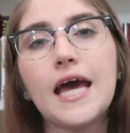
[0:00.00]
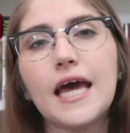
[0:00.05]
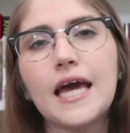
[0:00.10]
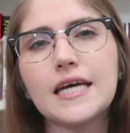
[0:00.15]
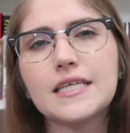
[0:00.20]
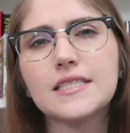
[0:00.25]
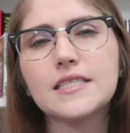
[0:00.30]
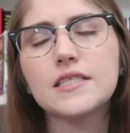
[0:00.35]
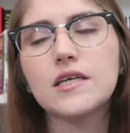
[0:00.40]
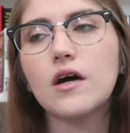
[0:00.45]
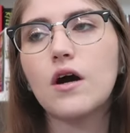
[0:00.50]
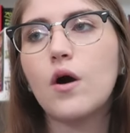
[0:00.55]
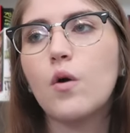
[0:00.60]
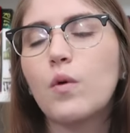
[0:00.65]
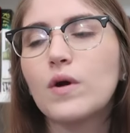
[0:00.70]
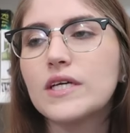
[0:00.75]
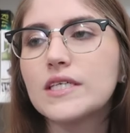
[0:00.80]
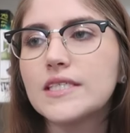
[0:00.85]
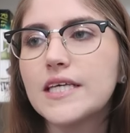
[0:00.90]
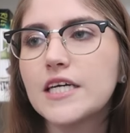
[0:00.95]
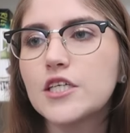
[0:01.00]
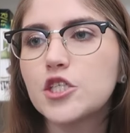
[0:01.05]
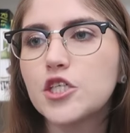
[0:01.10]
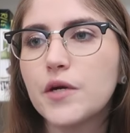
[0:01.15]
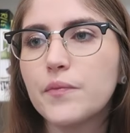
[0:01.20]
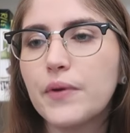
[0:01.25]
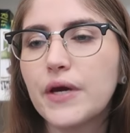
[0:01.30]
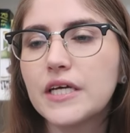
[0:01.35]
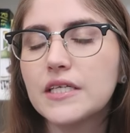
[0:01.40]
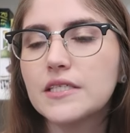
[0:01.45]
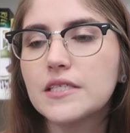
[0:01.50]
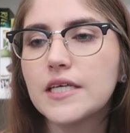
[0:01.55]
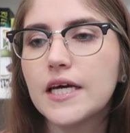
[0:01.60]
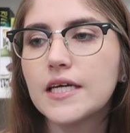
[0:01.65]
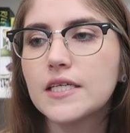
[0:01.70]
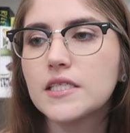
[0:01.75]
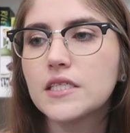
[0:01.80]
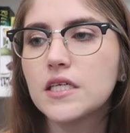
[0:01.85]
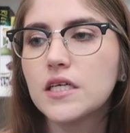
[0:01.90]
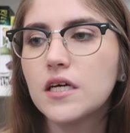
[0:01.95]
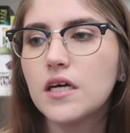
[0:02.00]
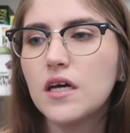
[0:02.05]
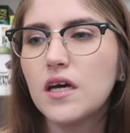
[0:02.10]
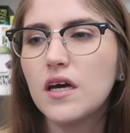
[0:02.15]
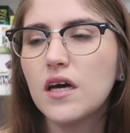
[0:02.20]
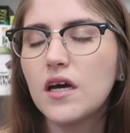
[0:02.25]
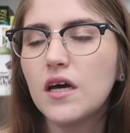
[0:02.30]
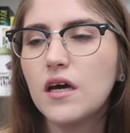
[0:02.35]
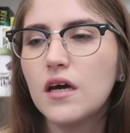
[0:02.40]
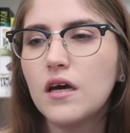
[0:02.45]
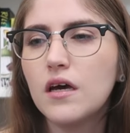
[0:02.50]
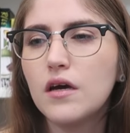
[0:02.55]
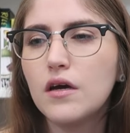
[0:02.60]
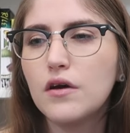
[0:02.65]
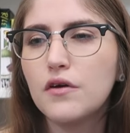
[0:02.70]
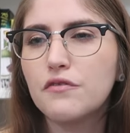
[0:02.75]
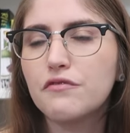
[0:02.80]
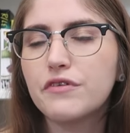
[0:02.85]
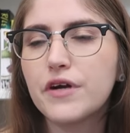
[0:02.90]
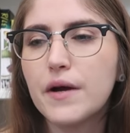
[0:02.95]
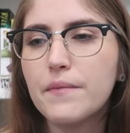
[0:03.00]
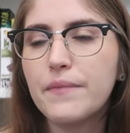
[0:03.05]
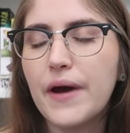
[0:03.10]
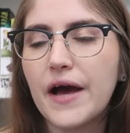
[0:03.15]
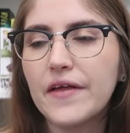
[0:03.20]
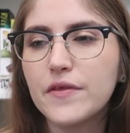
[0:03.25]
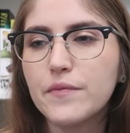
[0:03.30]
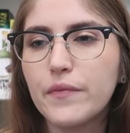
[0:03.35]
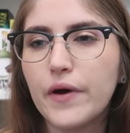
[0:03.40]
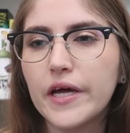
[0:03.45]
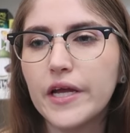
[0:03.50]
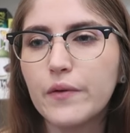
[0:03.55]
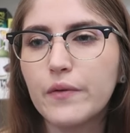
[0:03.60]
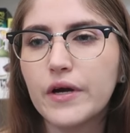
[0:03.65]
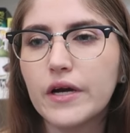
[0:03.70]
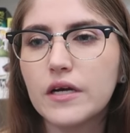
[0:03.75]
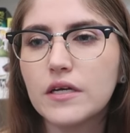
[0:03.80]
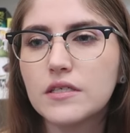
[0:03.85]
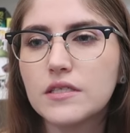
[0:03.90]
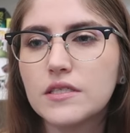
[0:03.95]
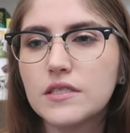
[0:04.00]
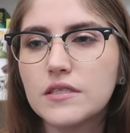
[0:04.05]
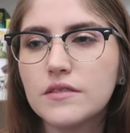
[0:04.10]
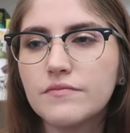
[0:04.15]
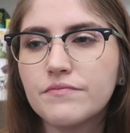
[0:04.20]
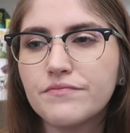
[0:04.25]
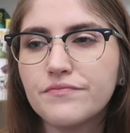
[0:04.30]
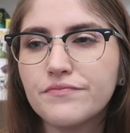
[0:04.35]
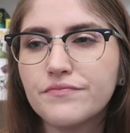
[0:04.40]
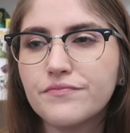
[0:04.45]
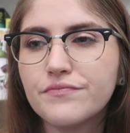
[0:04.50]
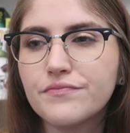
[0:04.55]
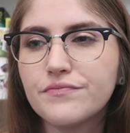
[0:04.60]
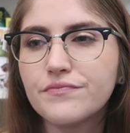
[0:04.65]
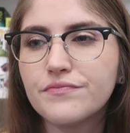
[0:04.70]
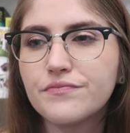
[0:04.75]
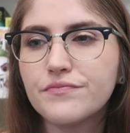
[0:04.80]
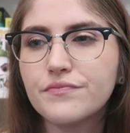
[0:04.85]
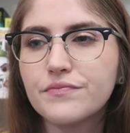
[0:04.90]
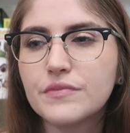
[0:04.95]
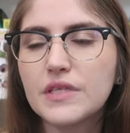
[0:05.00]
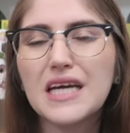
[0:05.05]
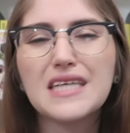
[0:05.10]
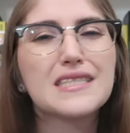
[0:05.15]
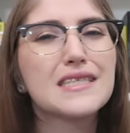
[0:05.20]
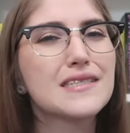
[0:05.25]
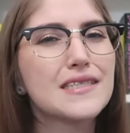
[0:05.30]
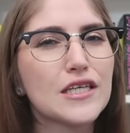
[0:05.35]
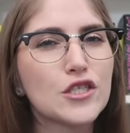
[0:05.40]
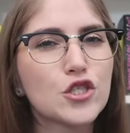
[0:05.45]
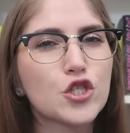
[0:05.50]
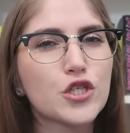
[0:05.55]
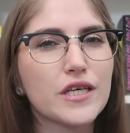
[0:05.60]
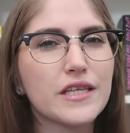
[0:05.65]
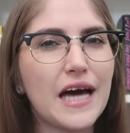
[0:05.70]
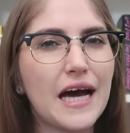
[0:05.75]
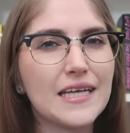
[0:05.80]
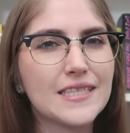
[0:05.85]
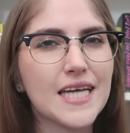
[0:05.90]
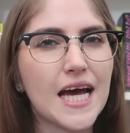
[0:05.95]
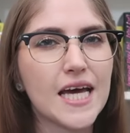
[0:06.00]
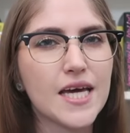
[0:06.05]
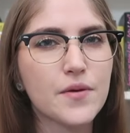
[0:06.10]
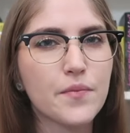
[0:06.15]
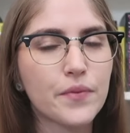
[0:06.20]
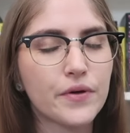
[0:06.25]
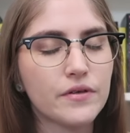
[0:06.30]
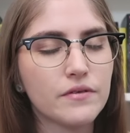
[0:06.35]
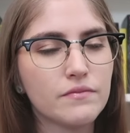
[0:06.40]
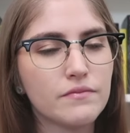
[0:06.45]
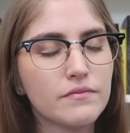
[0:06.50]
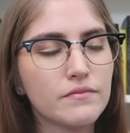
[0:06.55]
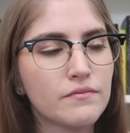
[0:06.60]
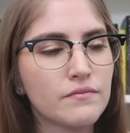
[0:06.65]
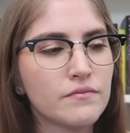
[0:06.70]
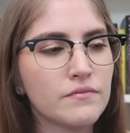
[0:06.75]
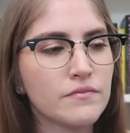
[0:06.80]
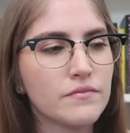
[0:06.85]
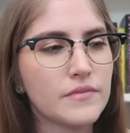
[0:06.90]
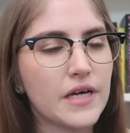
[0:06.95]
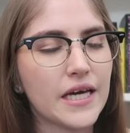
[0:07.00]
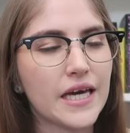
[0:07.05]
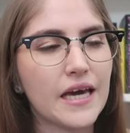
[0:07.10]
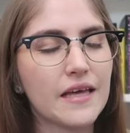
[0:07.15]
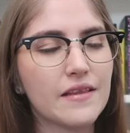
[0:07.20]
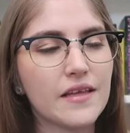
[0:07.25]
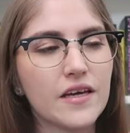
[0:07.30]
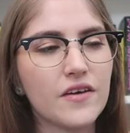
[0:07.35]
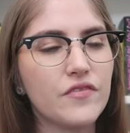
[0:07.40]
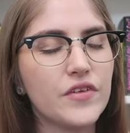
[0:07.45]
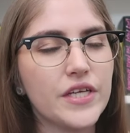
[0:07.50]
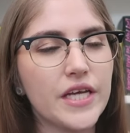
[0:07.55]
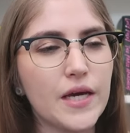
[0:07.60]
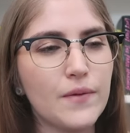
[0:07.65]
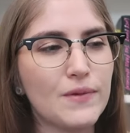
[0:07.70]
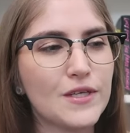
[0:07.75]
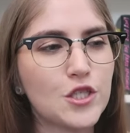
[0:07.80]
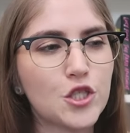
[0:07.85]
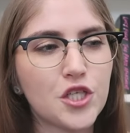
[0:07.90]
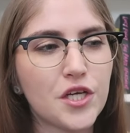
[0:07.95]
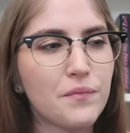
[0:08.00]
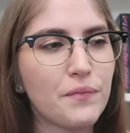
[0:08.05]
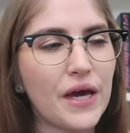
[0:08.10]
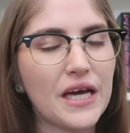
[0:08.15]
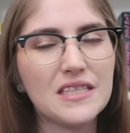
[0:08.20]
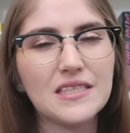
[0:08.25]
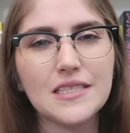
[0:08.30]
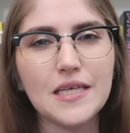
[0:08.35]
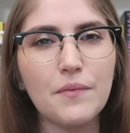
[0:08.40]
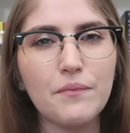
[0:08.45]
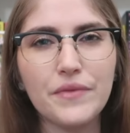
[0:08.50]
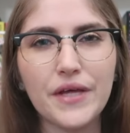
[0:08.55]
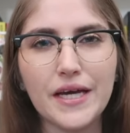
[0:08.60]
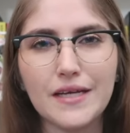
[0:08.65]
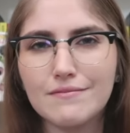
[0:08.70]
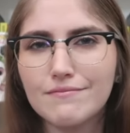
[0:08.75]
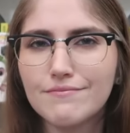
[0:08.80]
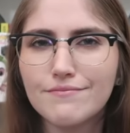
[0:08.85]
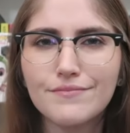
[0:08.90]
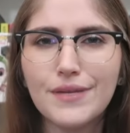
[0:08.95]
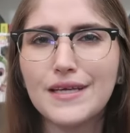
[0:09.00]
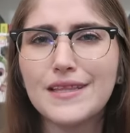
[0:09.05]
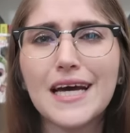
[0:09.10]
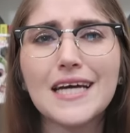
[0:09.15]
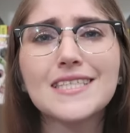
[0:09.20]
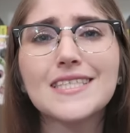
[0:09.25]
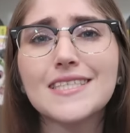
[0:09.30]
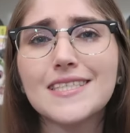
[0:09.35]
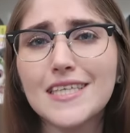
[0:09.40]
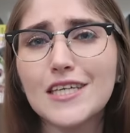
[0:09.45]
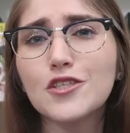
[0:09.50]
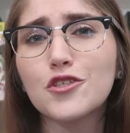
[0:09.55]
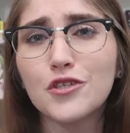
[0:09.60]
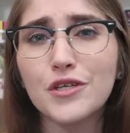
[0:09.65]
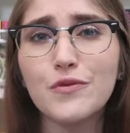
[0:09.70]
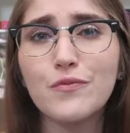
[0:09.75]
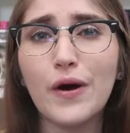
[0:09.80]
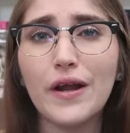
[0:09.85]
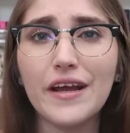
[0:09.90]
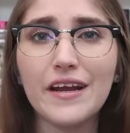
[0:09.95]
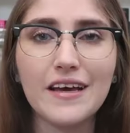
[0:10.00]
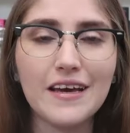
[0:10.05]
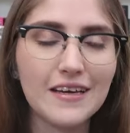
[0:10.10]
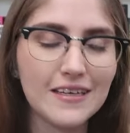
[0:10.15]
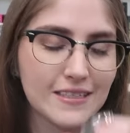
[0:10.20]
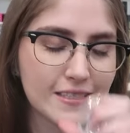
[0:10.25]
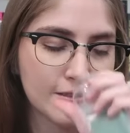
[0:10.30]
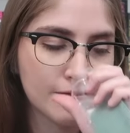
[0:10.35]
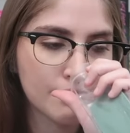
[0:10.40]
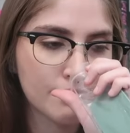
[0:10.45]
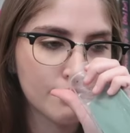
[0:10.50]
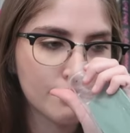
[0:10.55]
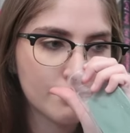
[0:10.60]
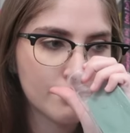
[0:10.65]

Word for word: It's, oh, what is that champagne scent from Bath and Body Works? It's essentially that type. I can't think of the name. It's champagne something, but that's essentially what it is.